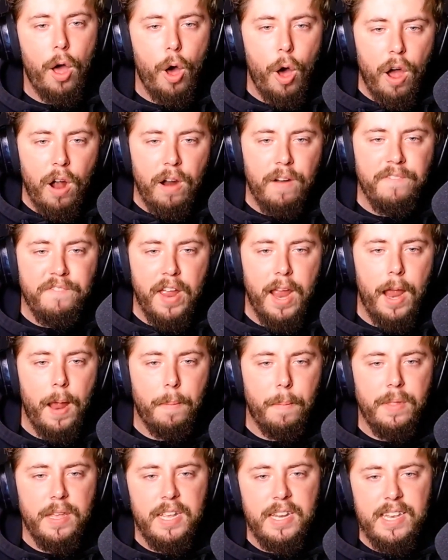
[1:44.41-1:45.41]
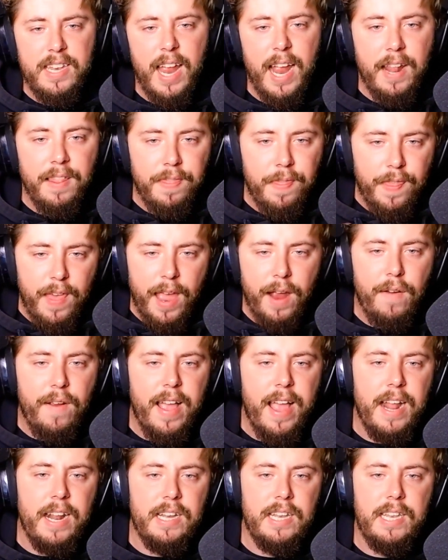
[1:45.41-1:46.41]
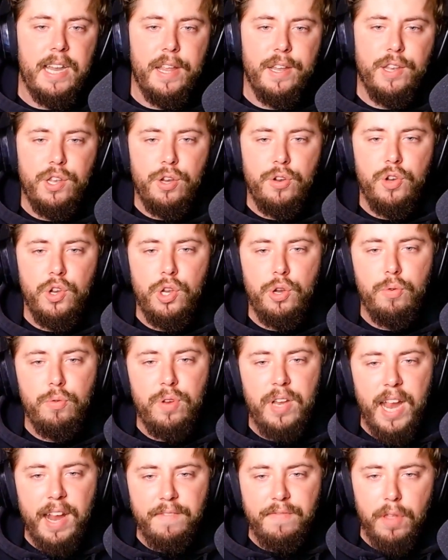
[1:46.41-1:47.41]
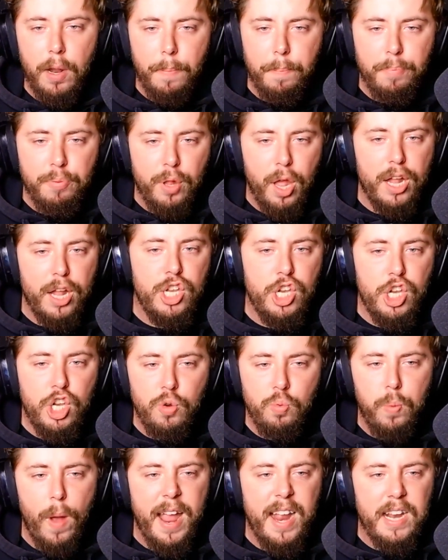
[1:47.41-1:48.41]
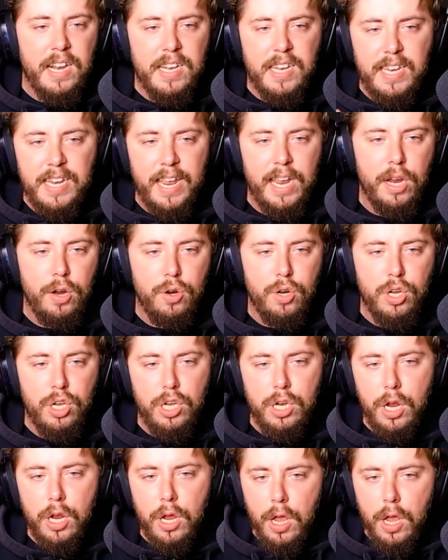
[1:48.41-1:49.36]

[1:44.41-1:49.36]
our families and their ancestors who gave their blood, sweat, and tears